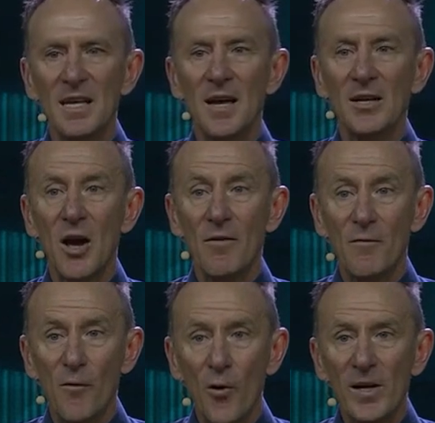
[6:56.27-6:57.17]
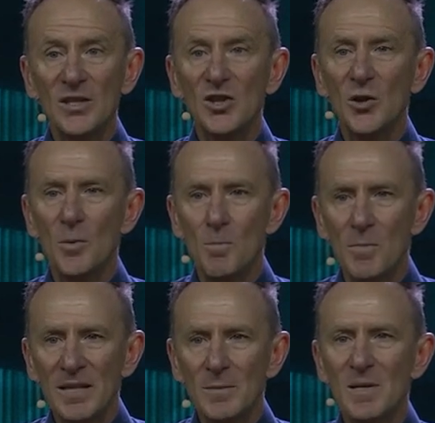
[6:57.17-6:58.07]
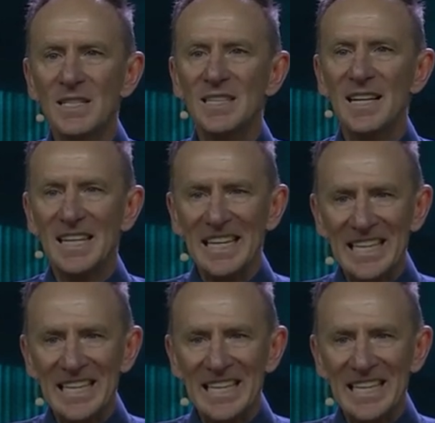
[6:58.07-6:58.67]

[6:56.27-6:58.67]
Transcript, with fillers: that avoids commitment and